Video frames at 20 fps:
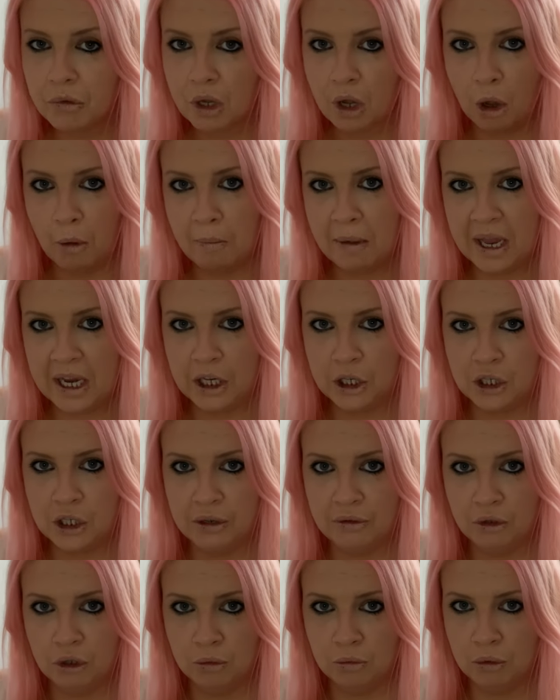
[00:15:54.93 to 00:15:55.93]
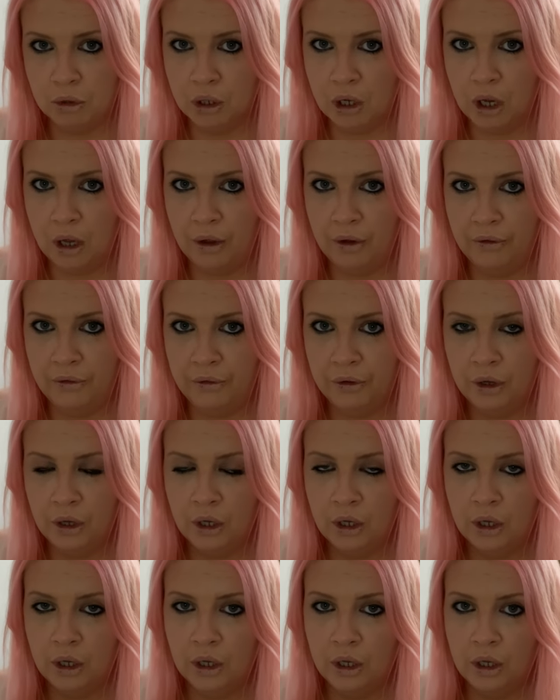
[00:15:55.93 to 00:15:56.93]
or make sure some sort of
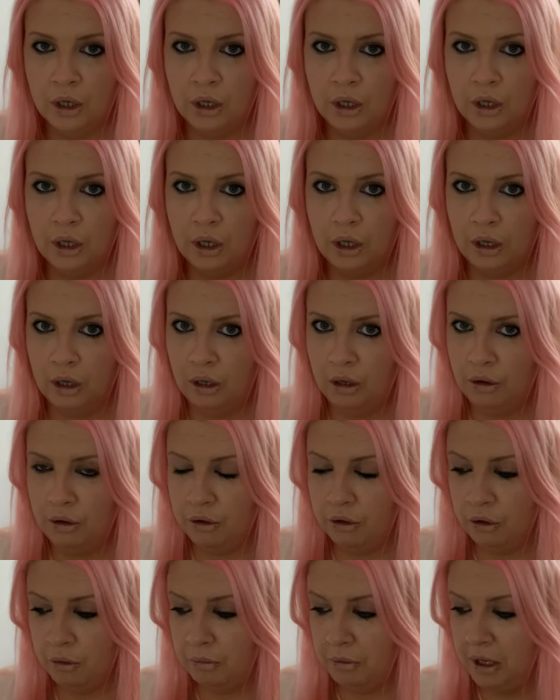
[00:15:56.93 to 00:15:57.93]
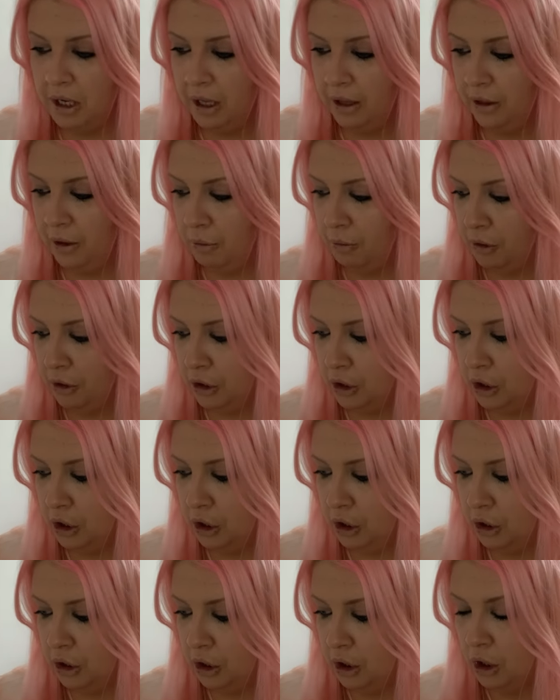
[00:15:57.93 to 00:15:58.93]
uh, thumbnail that will
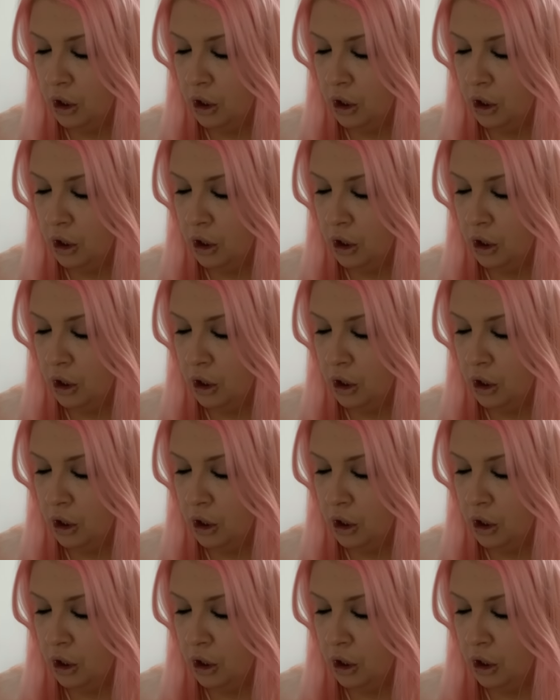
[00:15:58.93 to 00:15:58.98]
do.